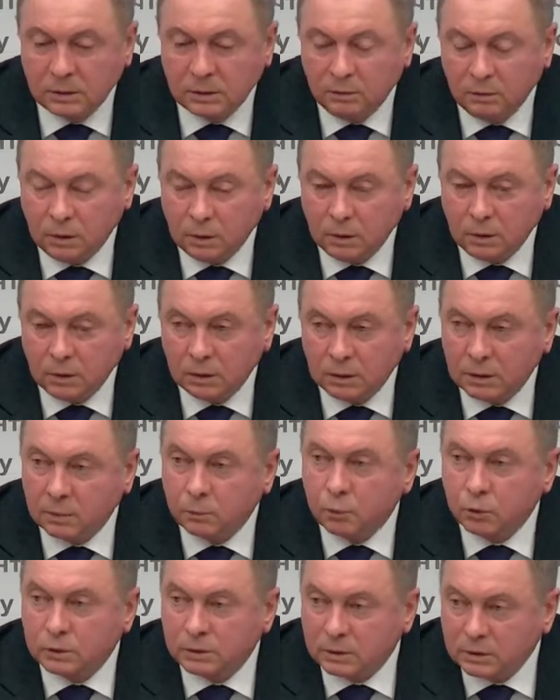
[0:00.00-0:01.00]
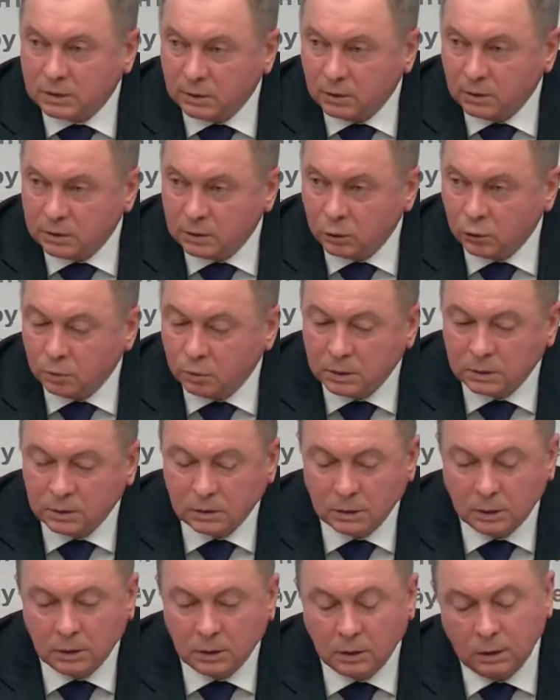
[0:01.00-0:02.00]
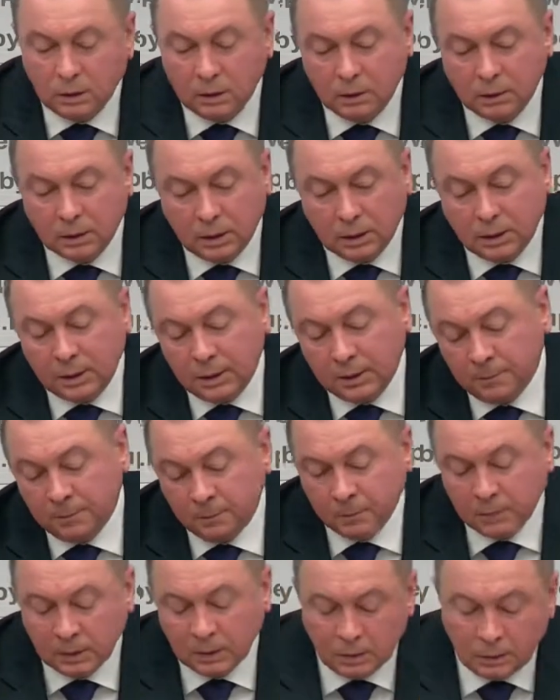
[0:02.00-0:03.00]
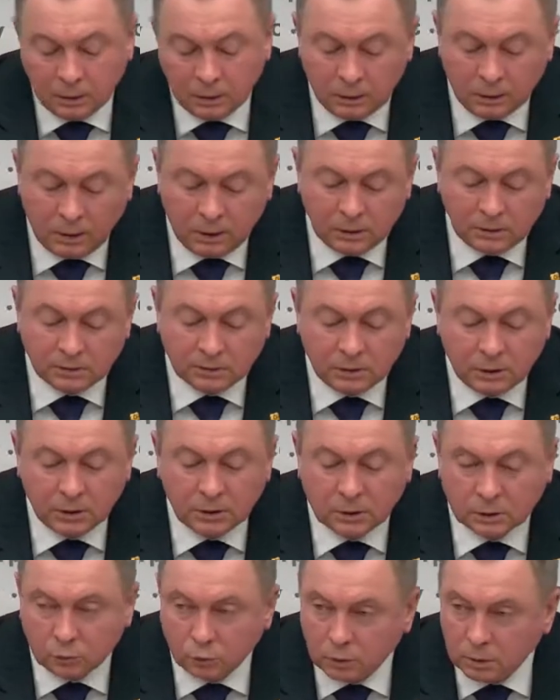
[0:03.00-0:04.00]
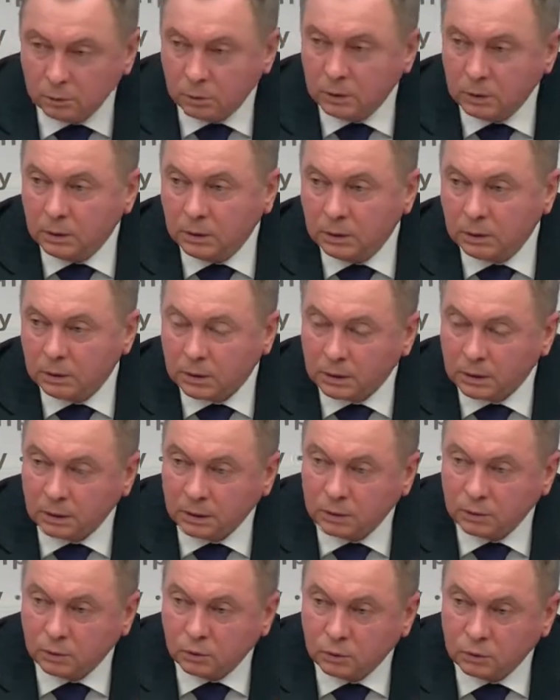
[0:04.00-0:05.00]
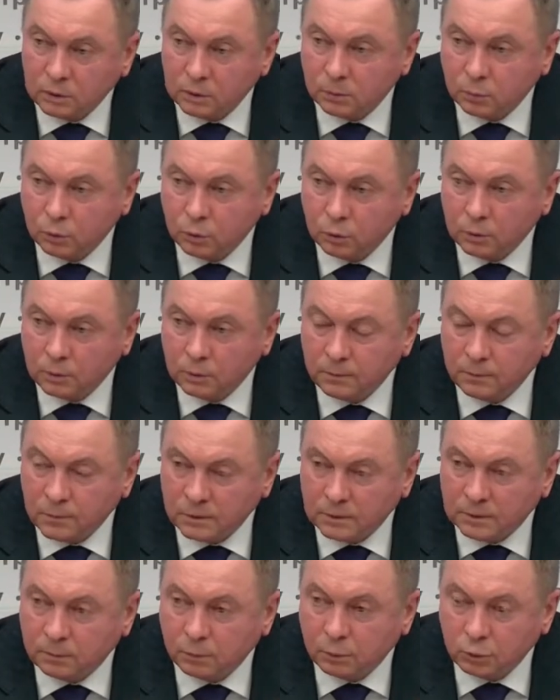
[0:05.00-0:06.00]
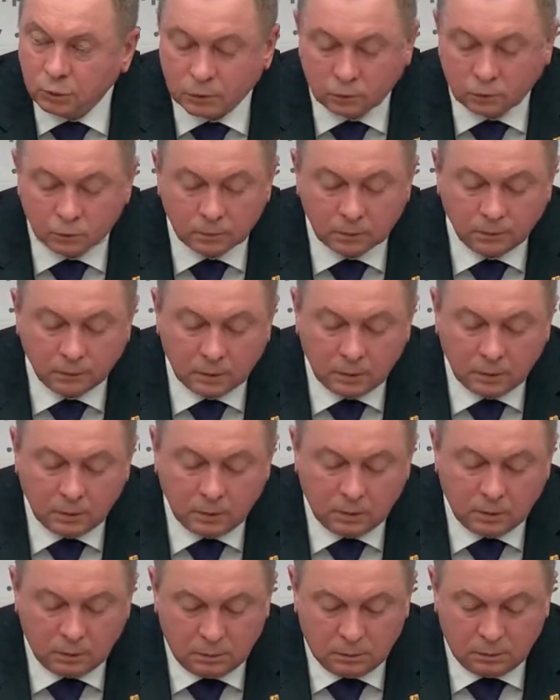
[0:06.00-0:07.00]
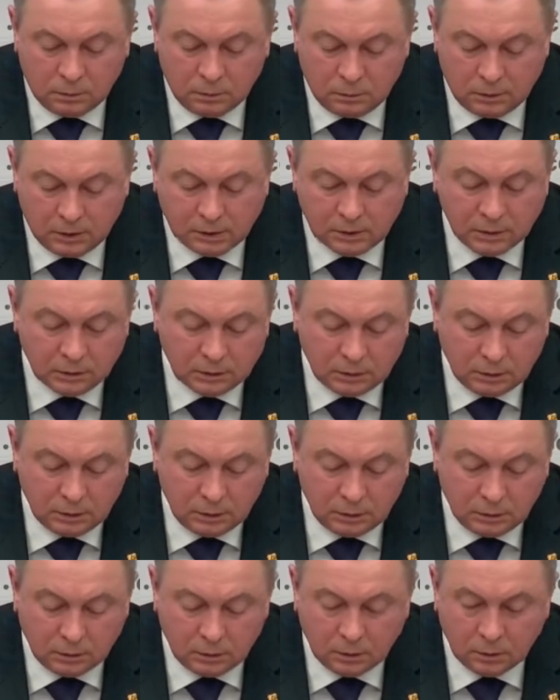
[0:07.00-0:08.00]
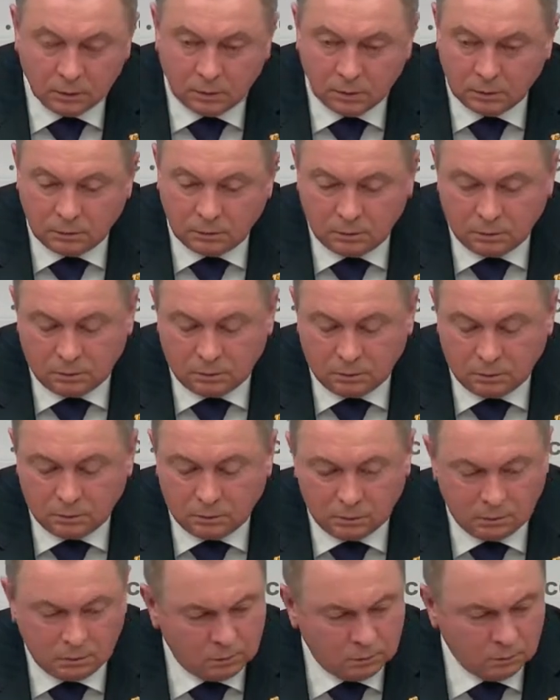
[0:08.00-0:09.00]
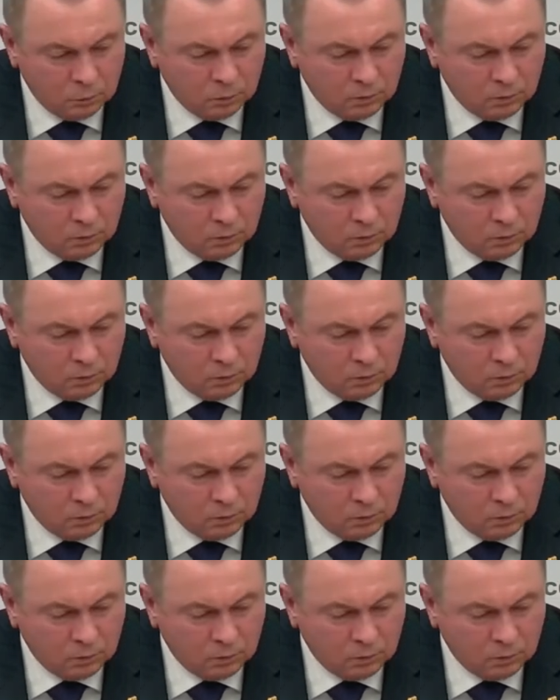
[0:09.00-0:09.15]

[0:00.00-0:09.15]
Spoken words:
We have stated it clearly several times, both at the events with OSCE and the events that were conducted